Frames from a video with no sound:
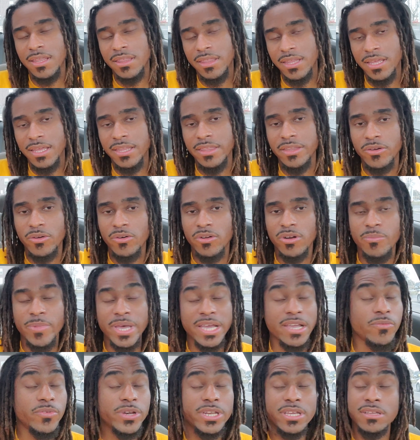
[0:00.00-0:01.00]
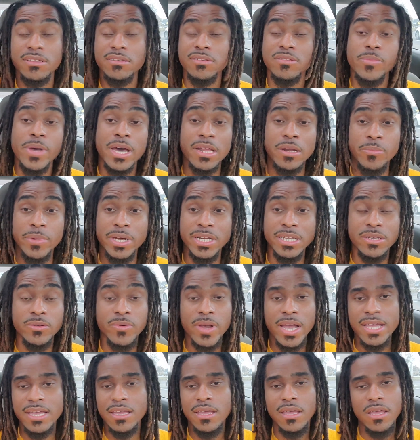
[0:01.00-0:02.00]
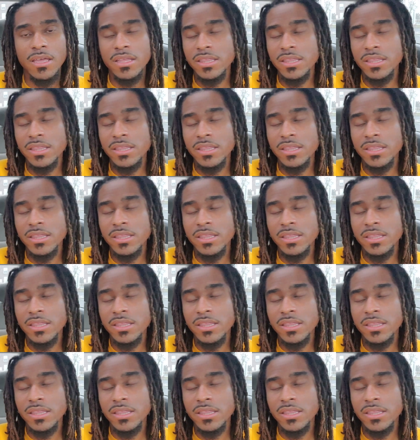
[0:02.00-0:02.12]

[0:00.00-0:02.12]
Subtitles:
then they're going to make a ridiculous amount of money, right?